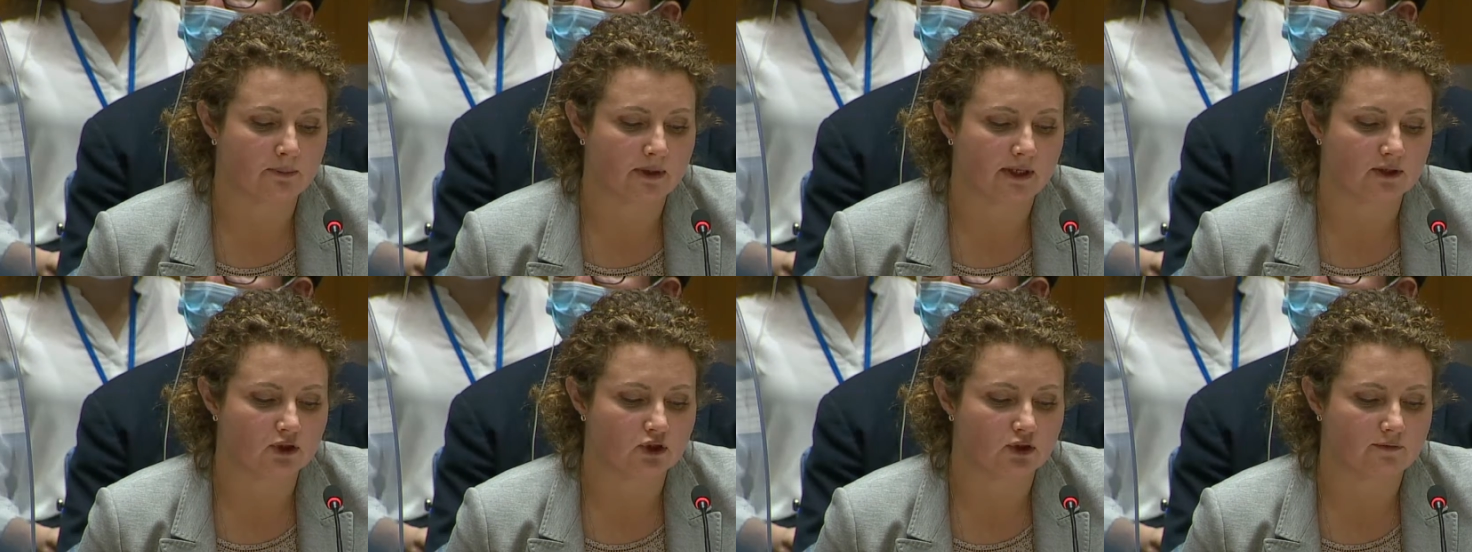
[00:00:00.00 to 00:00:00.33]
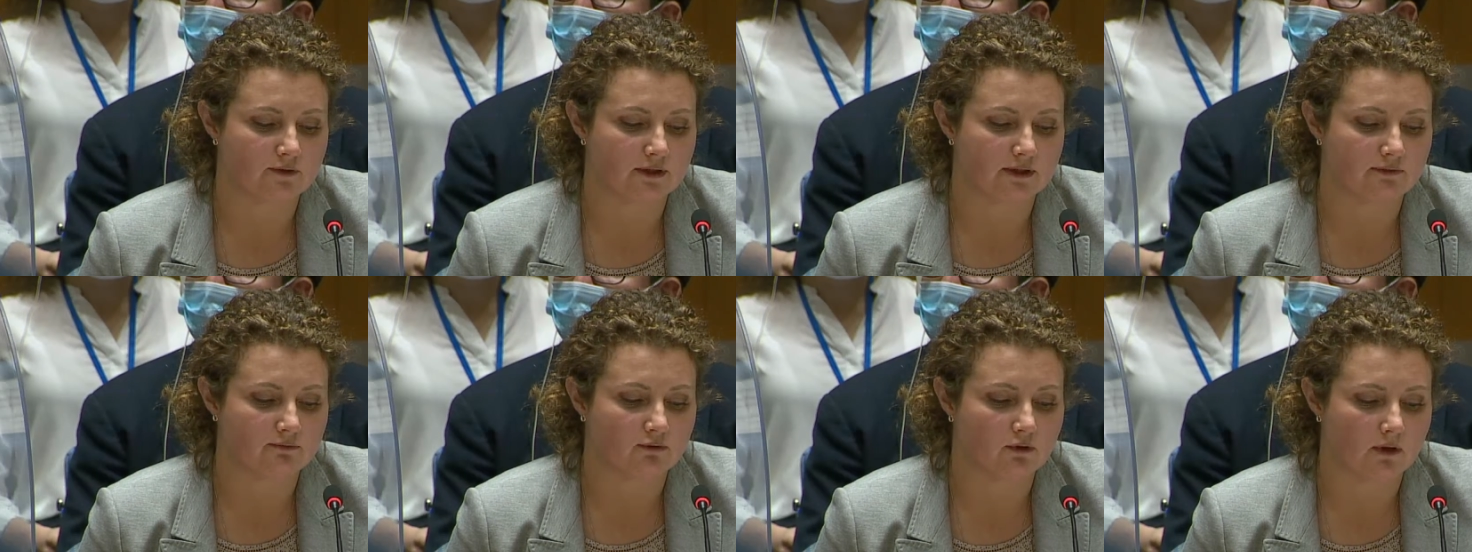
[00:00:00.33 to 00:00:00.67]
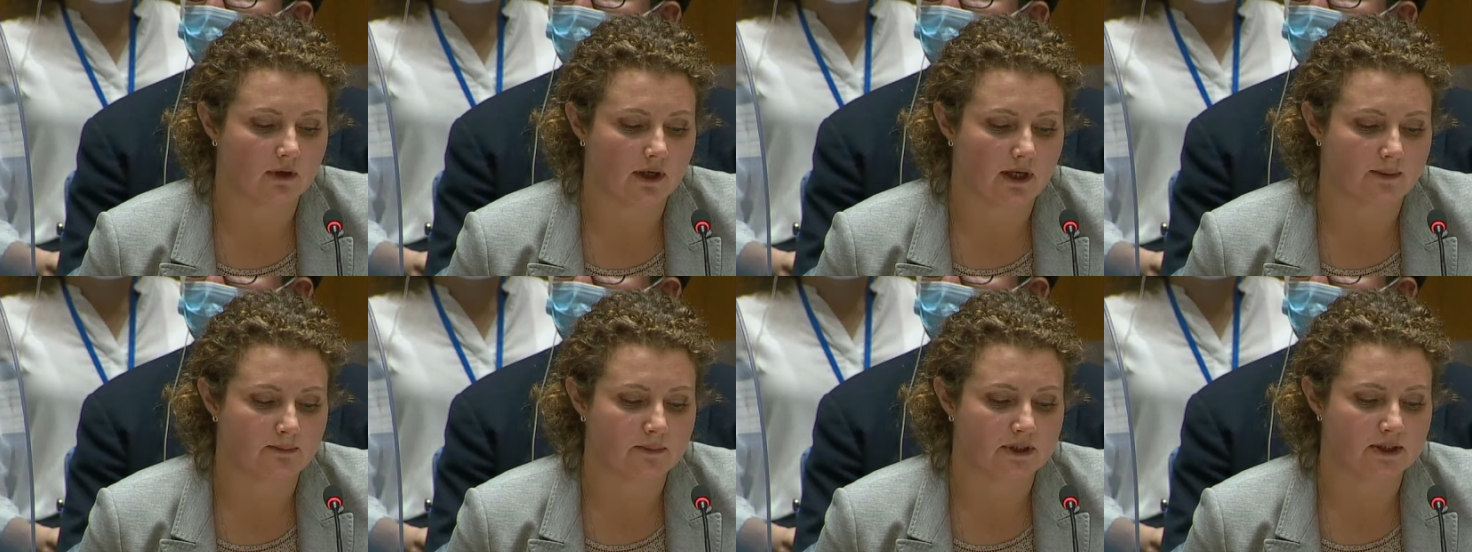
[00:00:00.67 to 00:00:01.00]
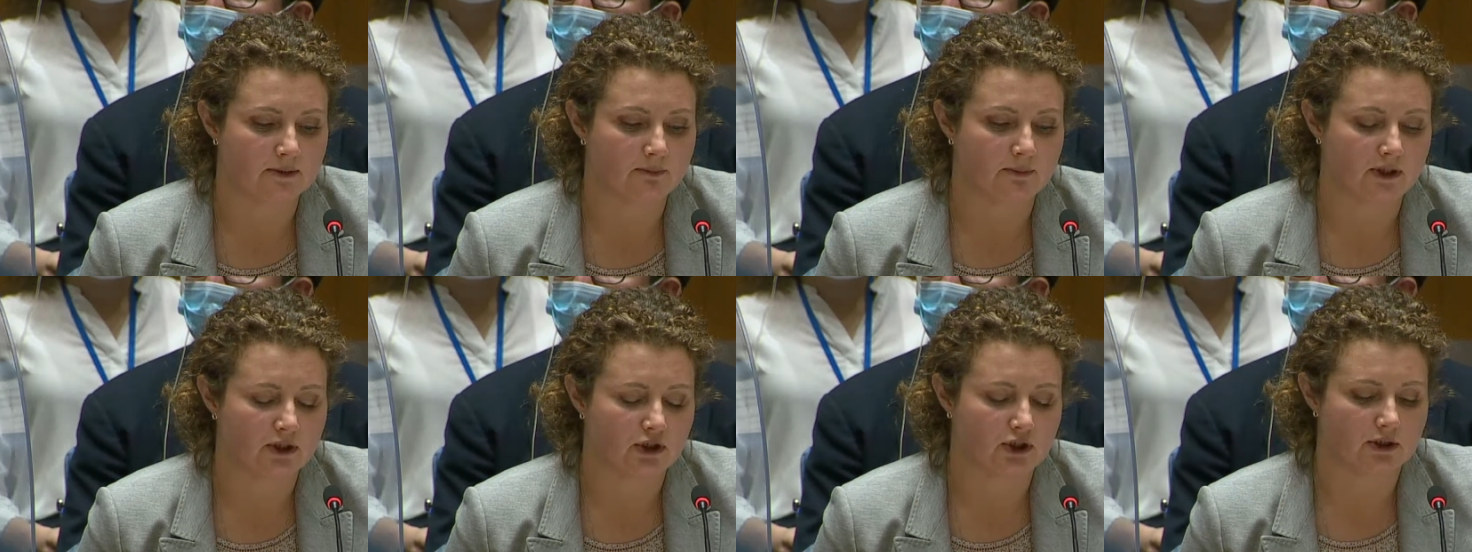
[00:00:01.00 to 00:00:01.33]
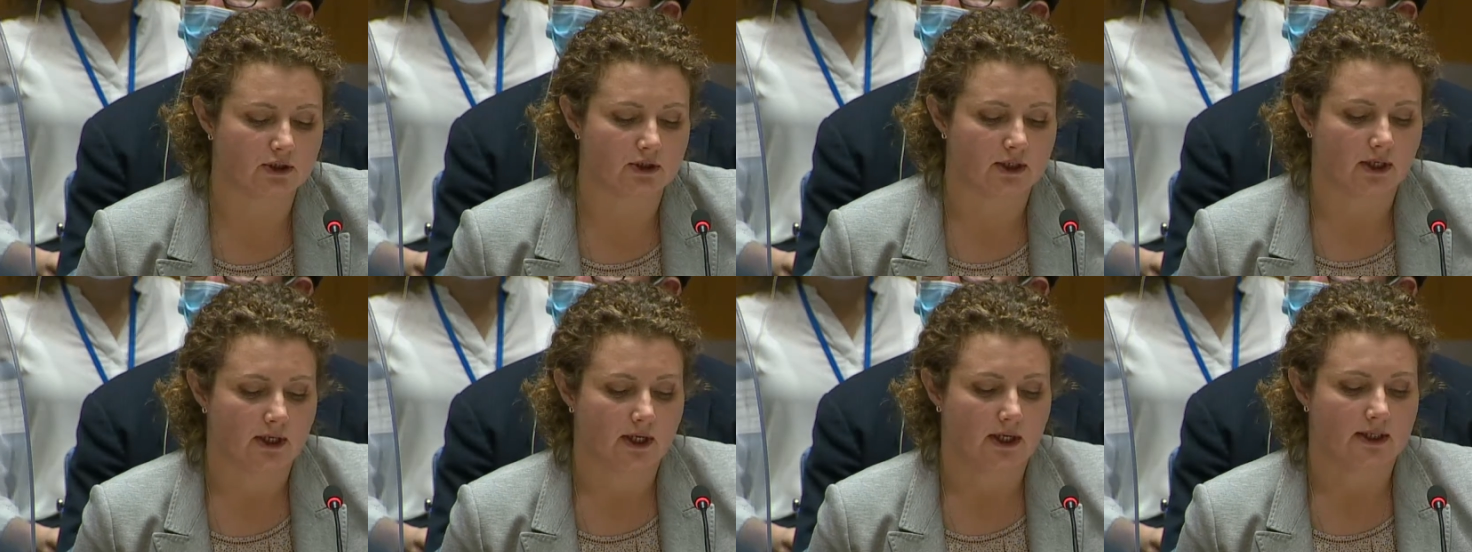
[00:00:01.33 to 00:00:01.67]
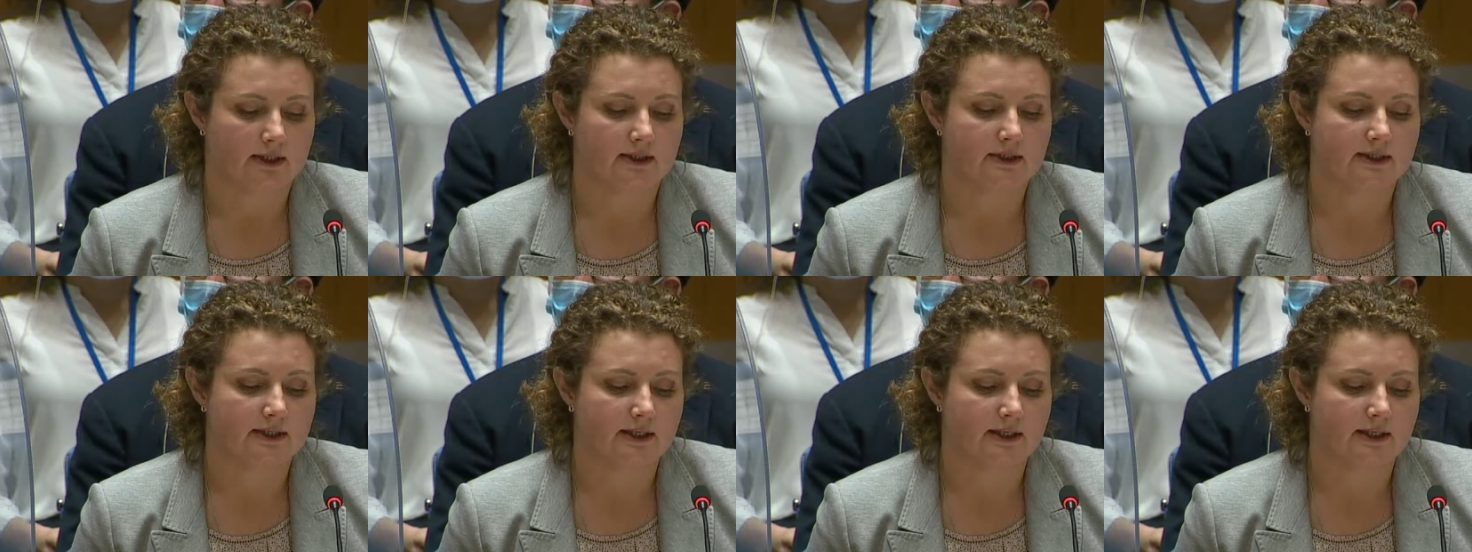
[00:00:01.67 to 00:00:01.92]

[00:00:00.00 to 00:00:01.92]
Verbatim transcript: it is necessary, first and foremost,